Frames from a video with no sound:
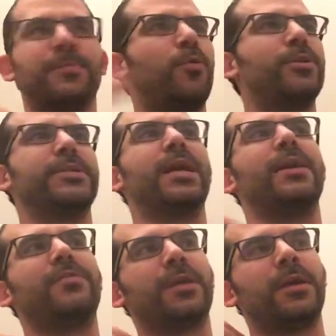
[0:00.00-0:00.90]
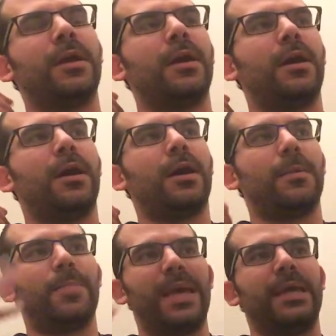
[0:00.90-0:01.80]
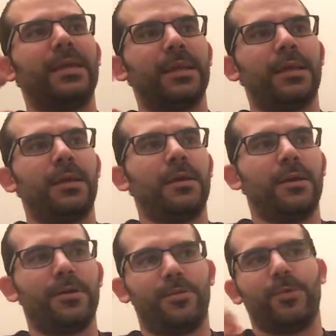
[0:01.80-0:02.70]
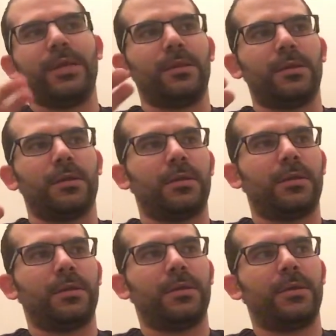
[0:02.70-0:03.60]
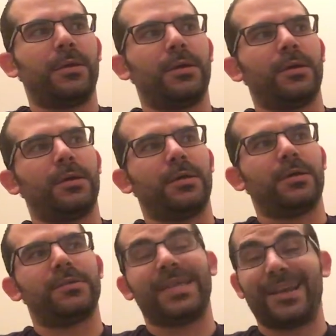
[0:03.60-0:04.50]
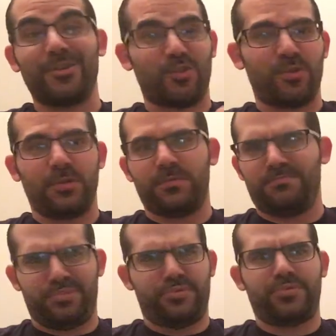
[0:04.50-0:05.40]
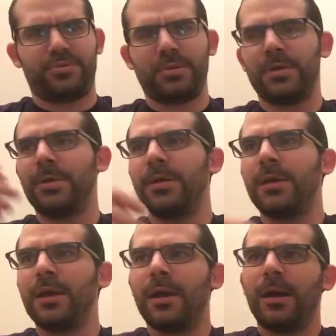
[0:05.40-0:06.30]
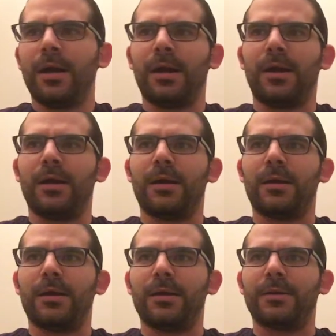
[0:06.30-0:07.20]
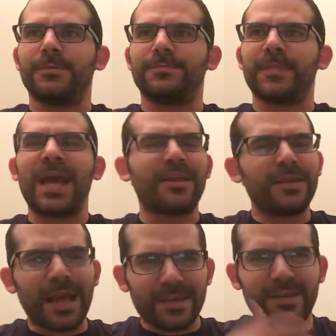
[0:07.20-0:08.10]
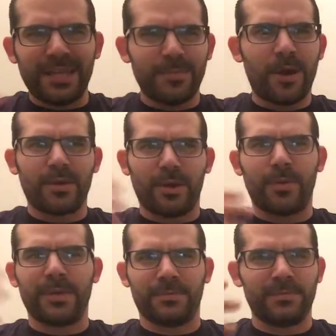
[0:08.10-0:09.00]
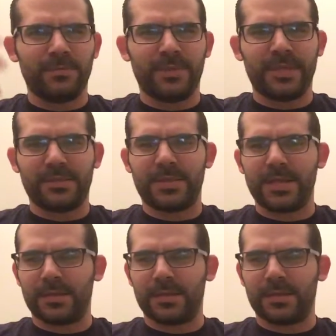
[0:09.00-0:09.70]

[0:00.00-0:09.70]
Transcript: Poison Ivy, Bane, the Riddler, Scarecrow. I could keep on going with this